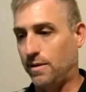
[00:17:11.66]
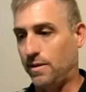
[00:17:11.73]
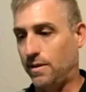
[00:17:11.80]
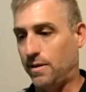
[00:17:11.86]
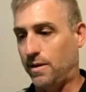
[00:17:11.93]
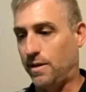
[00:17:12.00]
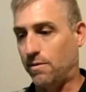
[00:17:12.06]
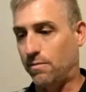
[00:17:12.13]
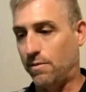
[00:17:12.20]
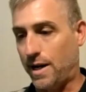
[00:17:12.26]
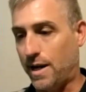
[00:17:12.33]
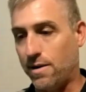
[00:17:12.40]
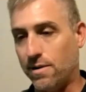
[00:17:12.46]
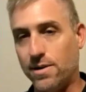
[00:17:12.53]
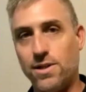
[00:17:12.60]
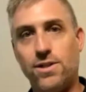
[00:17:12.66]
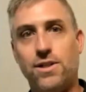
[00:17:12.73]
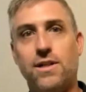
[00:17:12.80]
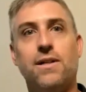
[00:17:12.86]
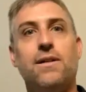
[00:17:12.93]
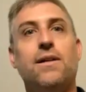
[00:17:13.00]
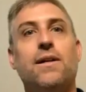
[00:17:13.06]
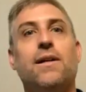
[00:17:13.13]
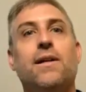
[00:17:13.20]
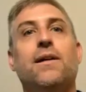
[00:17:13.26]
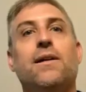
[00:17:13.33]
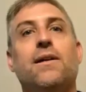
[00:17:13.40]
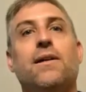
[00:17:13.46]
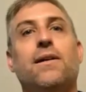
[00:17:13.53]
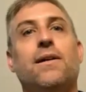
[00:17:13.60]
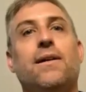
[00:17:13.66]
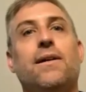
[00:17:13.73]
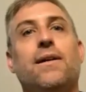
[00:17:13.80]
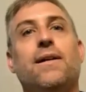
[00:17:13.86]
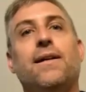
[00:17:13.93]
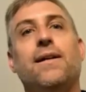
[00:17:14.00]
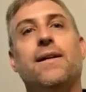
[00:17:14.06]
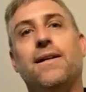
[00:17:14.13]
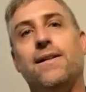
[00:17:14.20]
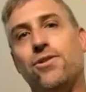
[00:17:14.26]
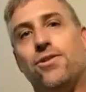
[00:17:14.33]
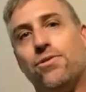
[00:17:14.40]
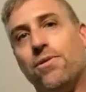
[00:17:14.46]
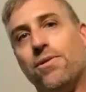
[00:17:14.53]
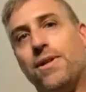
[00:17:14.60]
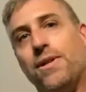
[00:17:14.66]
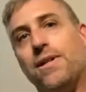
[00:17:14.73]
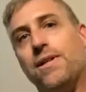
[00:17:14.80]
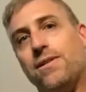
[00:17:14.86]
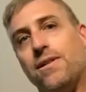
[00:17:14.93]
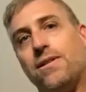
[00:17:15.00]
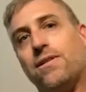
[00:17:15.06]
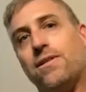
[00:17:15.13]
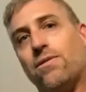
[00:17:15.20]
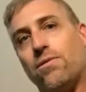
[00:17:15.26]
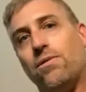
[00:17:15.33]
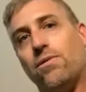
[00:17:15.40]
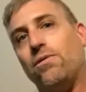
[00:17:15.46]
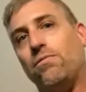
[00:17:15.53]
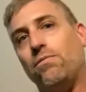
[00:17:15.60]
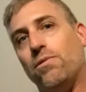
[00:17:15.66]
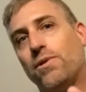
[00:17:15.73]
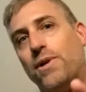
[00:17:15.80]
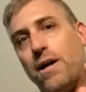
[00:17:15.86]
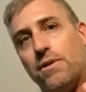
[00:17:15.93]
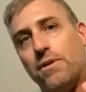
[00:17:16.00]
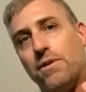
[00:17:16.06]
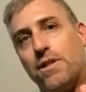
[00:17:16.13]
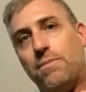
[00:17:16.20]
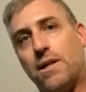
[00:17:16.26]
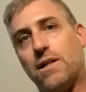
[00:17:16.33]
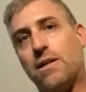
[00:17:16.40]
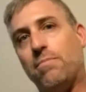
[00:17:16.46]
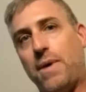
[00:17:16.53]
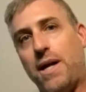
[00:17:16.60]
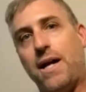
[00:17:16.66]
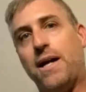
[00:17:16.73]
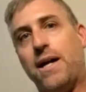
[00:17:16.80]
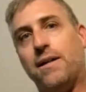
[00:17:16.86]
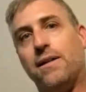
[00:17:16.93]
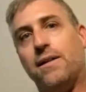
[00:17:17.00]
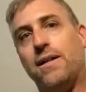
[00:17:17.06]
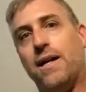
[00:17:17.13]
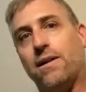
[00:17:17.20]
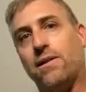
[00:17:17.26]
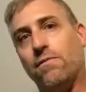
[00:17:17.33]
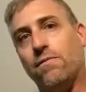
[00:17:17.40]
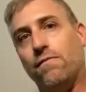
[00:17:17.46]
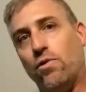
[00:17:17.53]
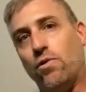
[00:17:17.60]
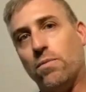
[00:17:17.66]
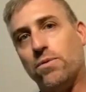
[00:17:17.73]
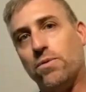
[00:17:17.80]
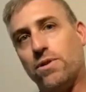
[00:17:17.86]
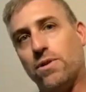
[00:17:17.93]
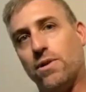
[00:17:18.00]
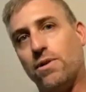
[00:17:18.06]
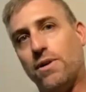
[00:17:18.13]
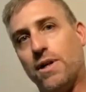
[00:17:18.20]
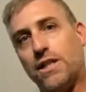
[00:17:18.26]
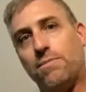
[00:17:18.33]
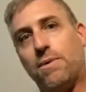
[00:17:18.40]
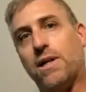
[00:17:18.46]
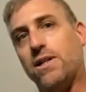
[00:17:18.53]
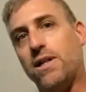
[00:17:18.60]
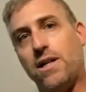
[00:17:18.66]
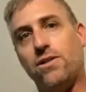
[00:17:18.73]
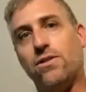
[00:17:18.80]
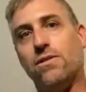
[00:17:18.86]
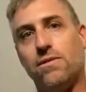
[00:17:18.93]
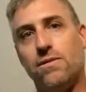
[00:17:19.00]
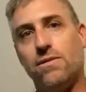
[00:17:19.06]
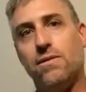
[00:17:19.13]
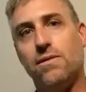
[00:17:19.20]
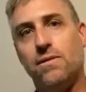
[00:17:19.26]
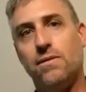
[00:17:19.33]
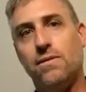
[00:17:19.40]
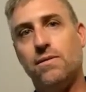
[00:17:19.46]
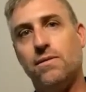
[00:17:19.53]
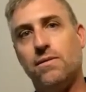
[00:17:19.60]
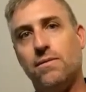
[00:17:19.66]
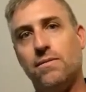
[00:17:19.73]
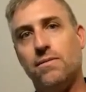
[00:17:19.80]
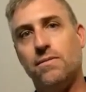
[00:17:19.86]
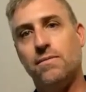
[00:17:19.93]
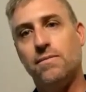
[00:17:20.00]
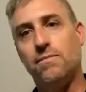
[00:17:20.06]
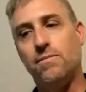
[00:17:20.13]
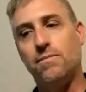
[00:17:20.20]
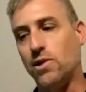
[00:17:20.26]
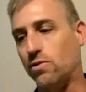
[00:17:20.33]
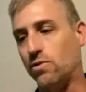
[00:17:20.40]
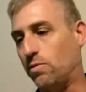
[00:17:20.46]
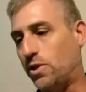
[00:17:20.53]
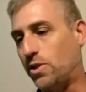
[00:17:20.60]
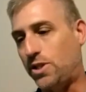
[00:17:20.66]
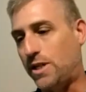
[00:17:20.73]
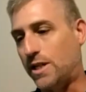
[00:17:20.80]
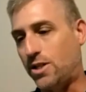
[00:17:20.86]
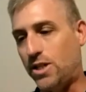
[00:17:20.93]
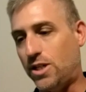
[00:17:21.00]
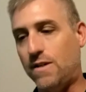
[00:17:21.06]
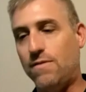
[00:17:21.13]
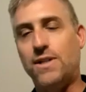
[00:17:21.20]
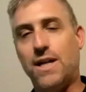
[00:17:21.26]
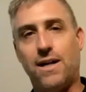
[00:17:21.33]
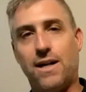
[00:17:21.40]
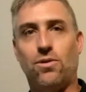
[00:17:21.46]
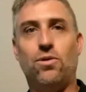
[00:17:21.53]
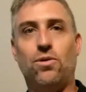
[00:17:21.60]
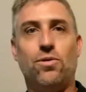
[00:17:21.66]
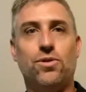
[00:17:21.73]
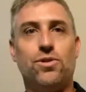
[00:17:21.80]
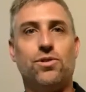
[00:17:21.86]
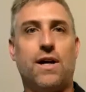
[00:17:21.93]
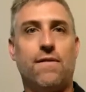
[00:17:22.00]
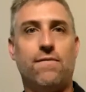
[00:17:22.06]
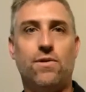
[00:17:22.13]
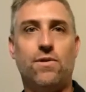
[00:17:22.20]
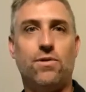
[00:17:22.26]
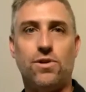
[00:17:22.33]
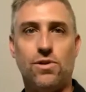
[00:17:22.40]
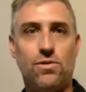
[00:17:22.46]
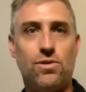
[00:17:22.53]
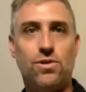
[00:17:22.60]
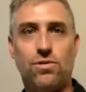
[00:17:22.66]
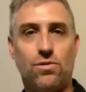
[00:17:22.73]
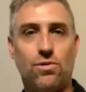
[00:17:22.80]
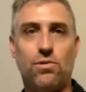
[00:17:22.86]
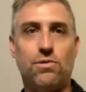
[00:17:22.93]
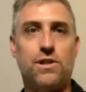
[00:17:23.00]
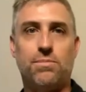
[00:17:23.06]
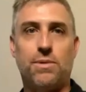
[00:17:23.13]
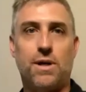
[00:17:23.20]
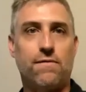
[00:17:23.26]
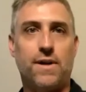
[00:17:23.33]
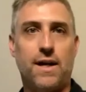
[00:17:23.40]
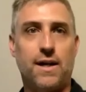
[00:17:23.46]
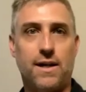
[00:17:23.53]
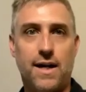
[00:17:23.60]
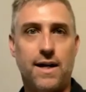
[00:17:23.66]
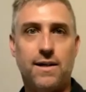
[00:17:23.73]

And in reality, she and the truth is, this girl will not respect a man that conforms to her expectations. Because once she achieves that goal, she'll have no use or no respect for that guy.